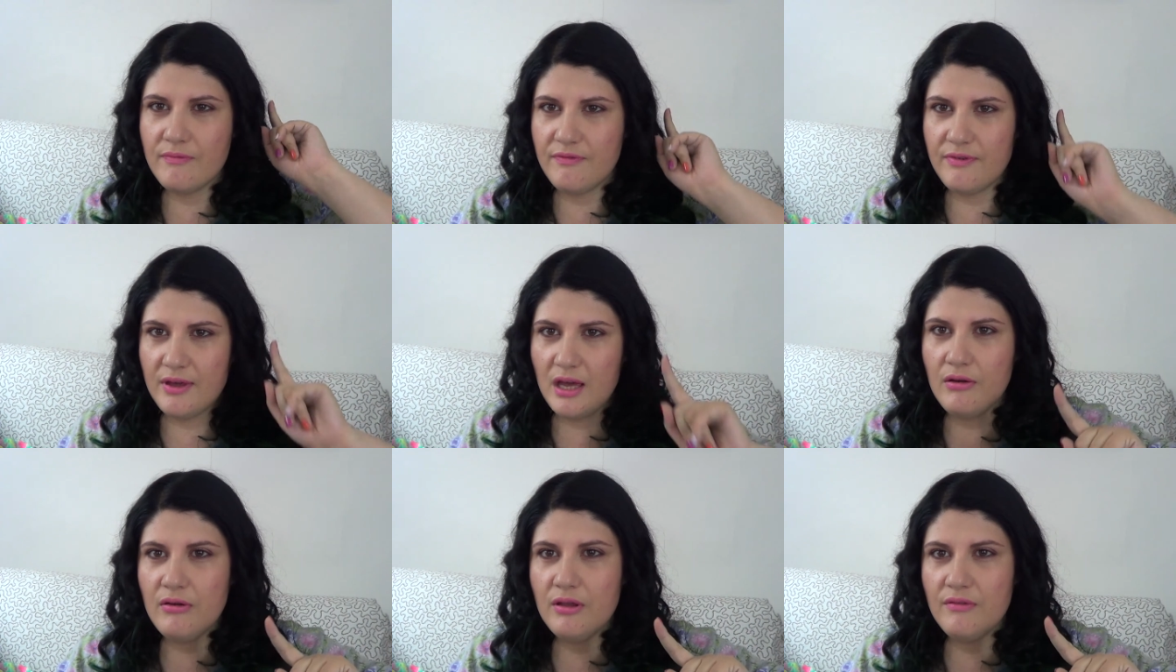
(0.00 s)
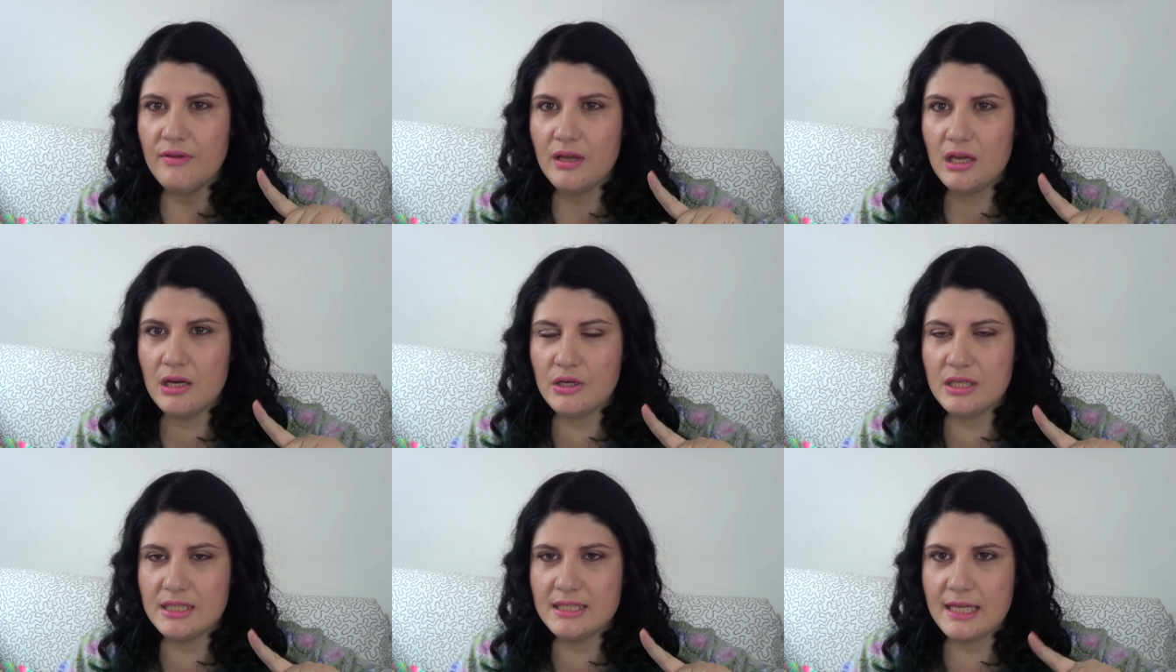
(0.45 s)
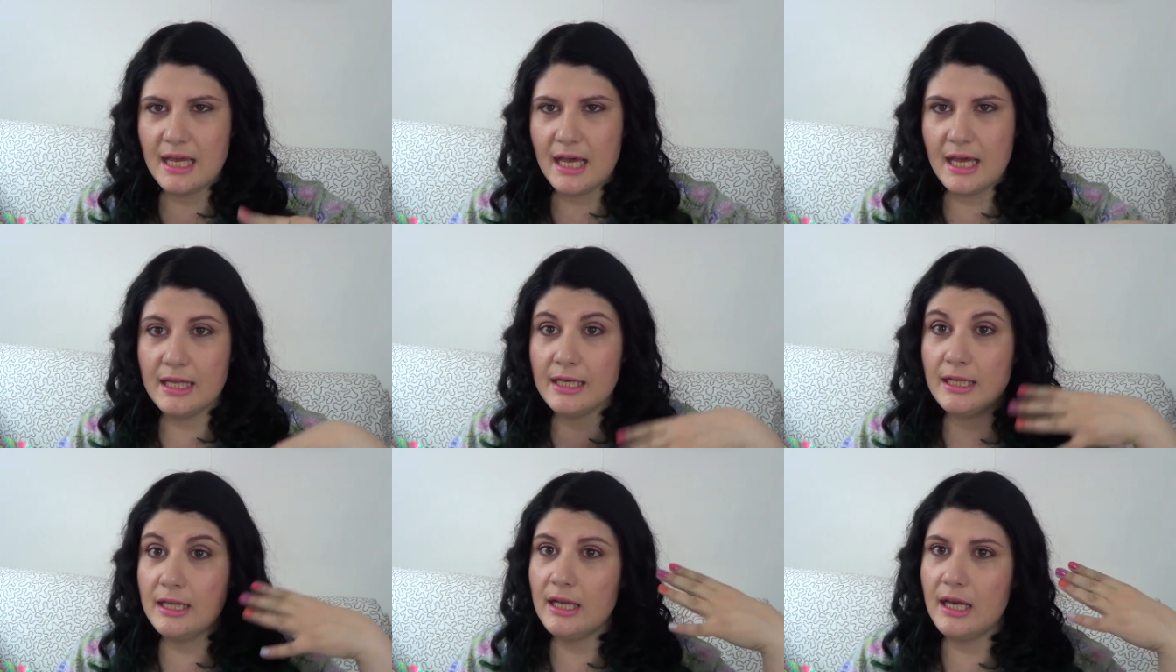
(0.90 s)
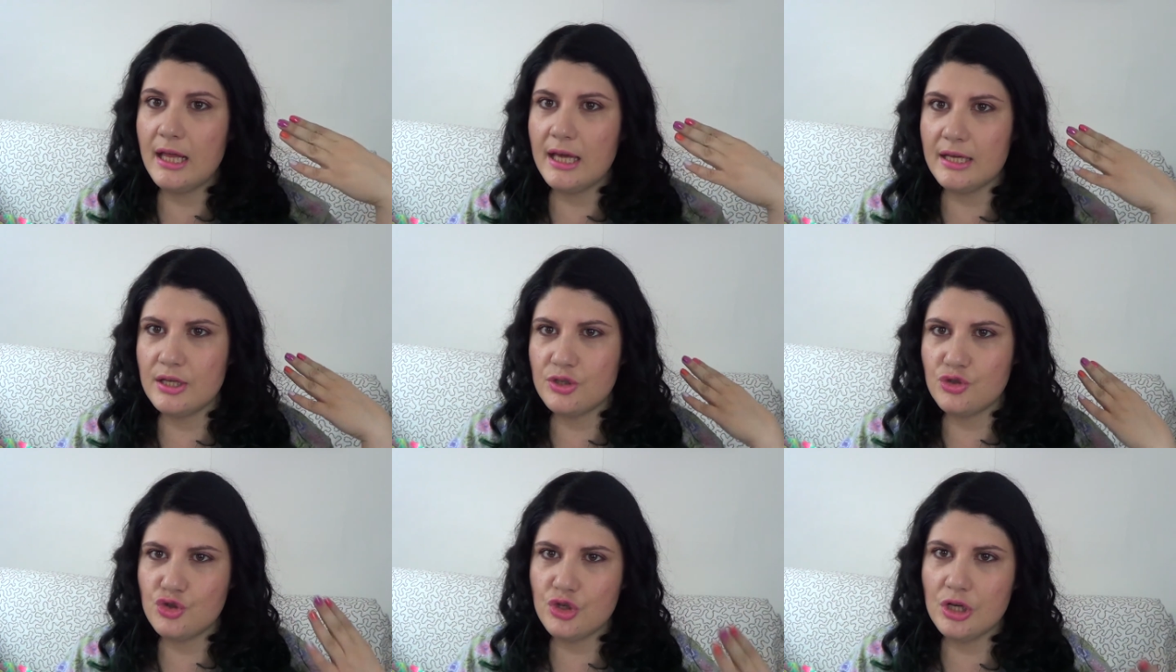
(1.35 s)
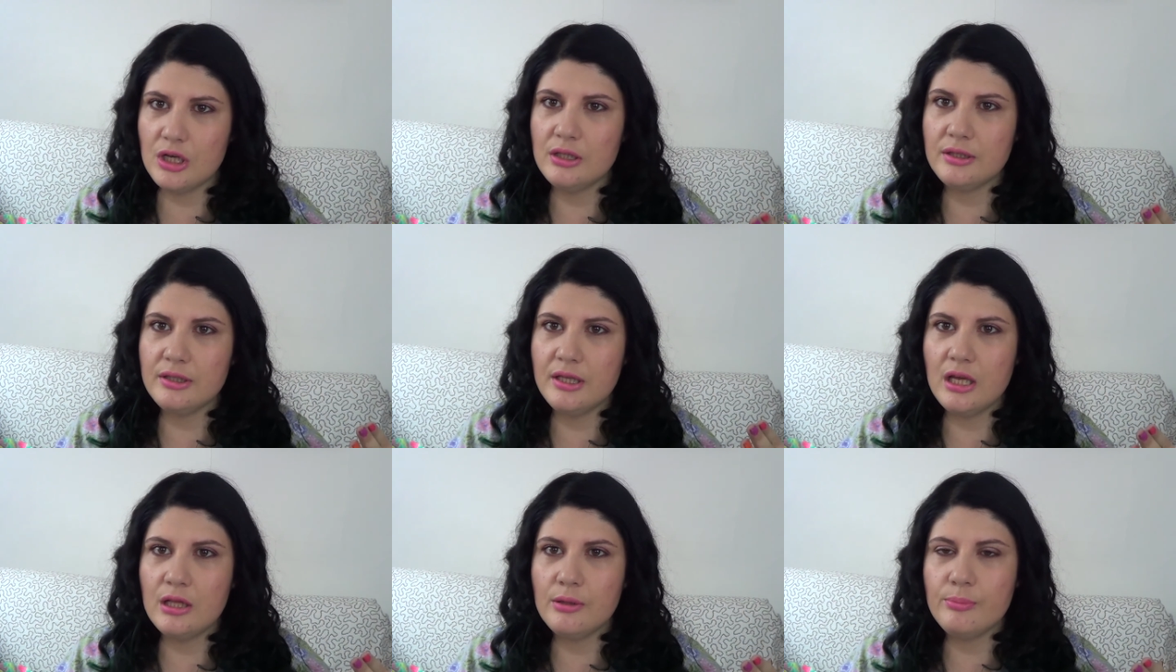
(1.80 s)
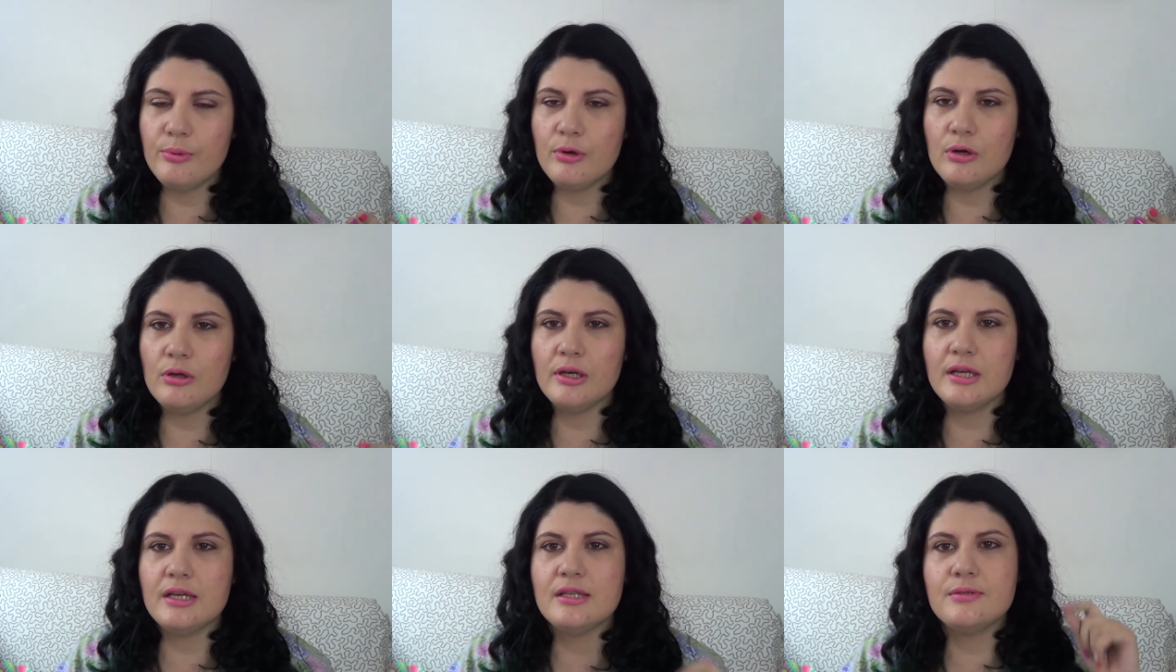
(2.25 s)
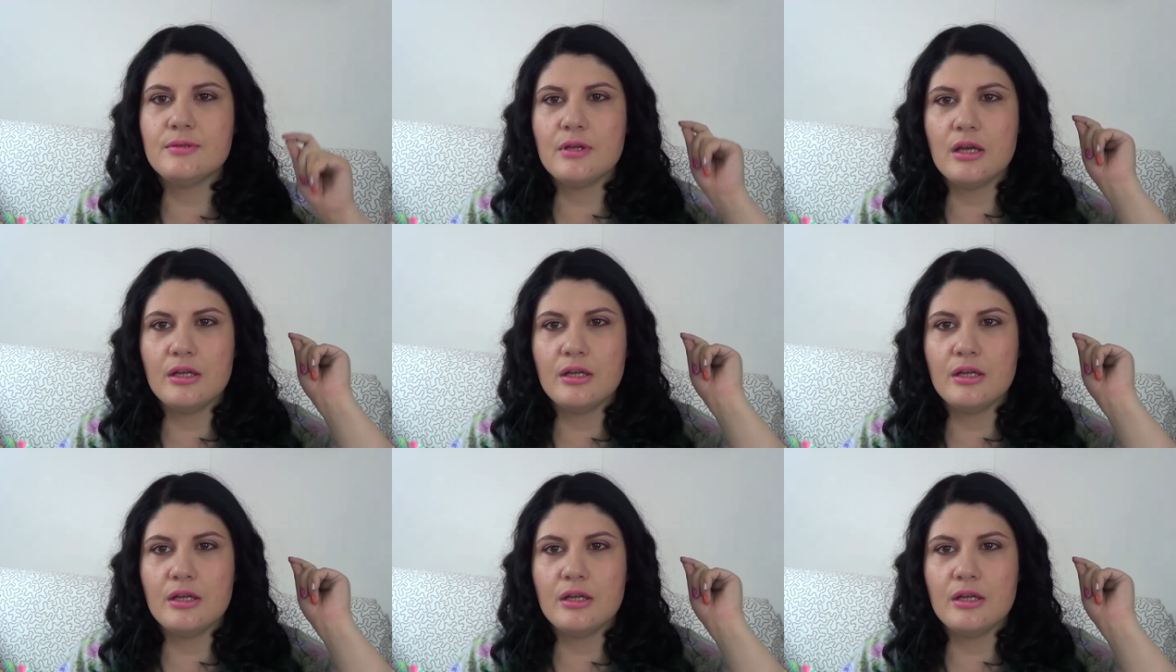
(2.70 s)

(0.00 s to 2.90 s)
very shiny like a gel nail polish